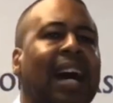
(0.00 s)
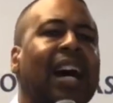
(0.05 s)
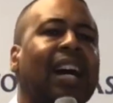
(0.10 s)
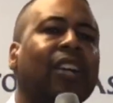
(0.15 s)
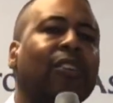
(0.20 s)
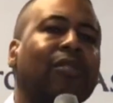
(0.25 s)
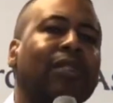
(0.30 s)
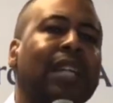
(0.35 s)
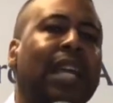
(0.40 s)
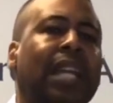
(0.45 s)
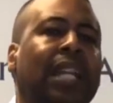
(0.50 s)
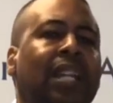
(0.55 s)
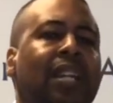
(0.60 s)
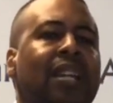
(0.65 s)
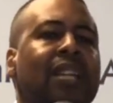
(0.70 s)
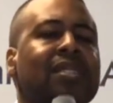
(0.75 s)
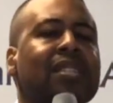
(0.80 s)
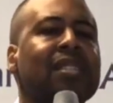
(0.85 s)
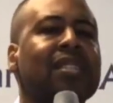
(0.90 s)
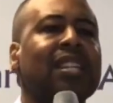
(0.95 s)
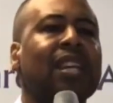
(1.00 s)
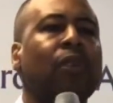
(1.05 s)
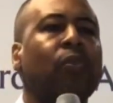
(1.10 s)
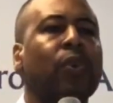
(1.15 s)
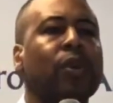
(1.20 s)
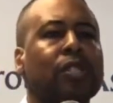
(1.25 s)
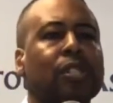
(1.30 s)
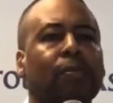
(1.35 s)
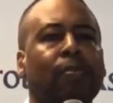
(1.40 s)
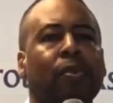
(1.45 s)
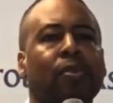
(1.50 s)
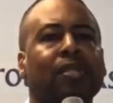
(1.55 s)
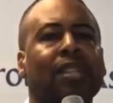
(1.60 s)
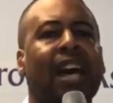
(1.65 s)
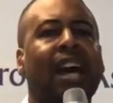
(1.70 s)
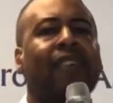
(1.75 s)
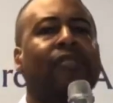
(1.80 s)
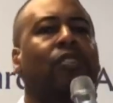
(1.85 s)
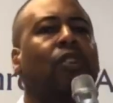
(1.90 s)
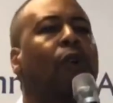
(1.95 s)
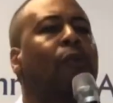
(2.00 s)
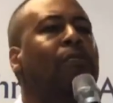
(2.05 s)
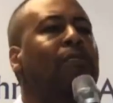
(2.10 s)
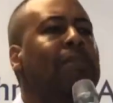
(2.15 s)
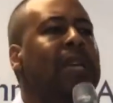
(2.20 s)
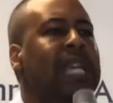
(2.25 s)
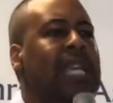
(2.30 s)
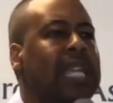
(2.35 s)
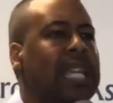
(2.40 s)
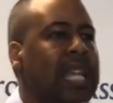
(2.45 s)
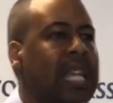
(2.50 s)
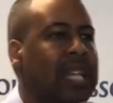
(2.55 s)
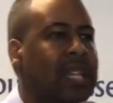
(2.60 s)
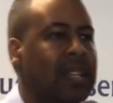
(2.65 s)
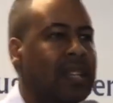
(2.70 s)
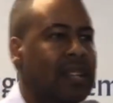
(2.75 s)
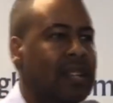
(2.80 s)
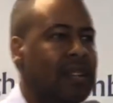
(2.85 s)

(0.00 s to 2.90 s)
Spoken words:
God created us and said we're supposed to have dominion.